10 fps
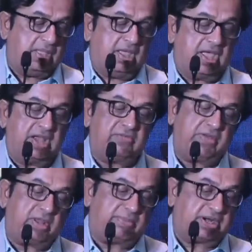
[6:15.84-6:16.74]
And
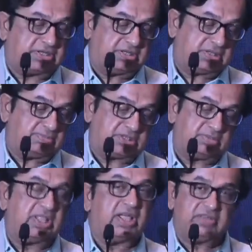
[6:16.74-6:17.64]
fair practices must
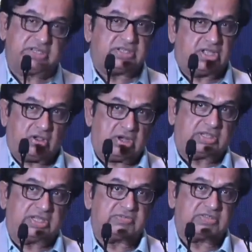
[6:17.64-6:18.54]
be there, which is there all
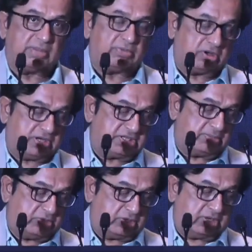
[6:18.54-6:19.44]
things which I'm talking
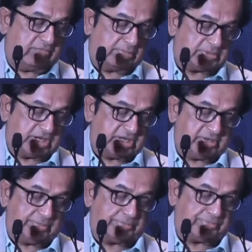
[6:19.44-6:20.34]
about on the website.
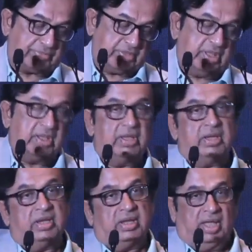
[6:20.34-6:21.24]

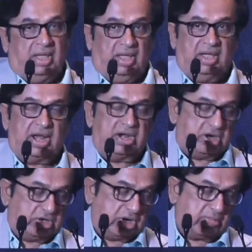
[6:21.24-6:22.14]
And I'll
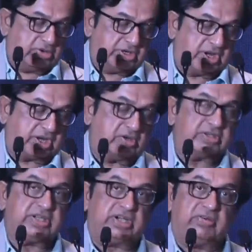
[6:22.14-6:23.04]
not talk about the
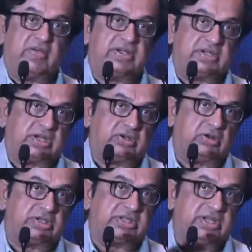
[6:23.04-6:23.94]

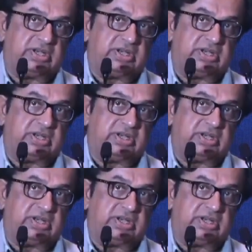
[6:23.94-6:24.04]
technological